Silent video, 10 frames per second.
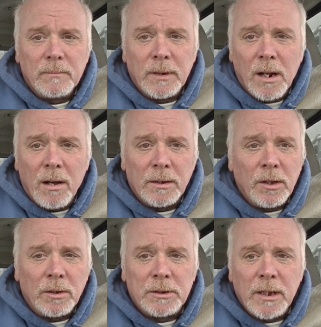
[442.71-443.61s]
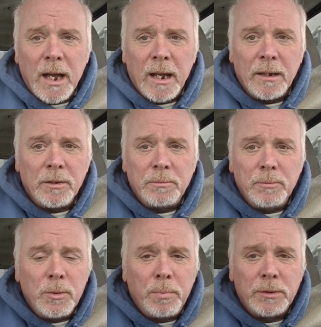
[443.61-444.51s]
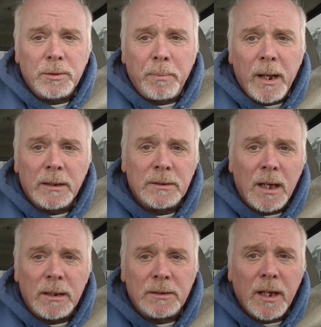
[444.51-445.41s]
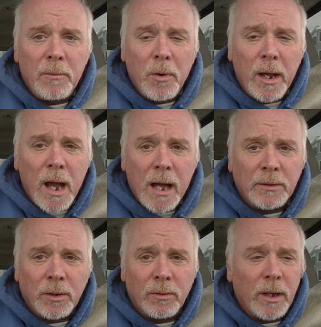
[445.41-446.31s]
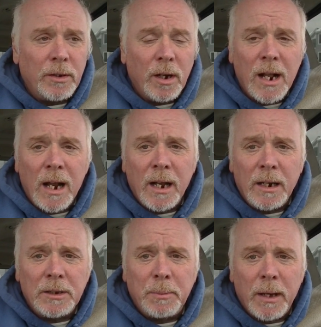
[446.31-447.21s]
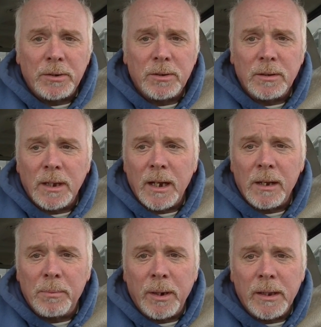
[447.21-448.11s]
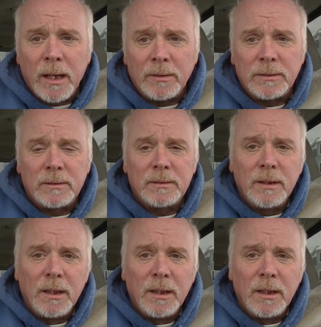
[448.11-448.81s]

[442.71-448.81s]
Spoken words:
You know, the old saying, you put your pants on the same way I do, and you're not any special than anybody else.